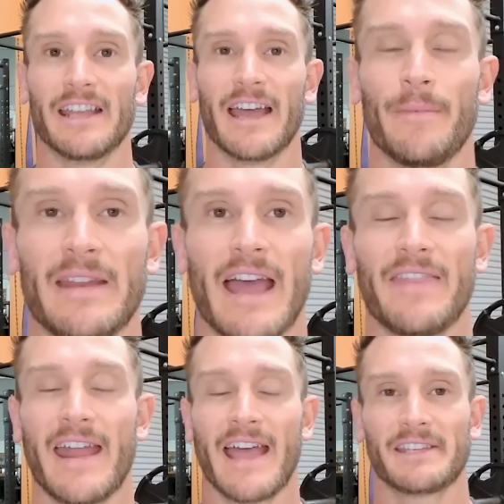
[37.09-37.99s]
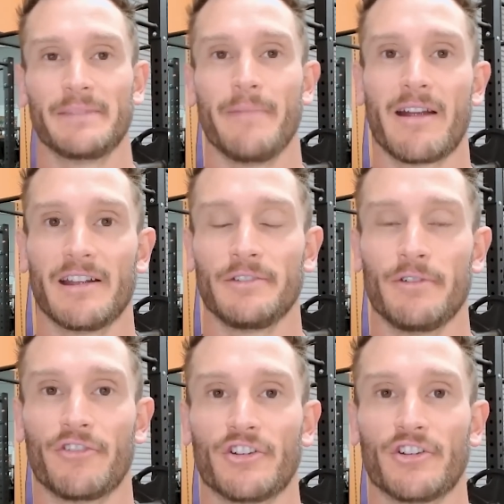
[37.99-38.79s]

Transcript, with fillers: I mean, that has some merit to it for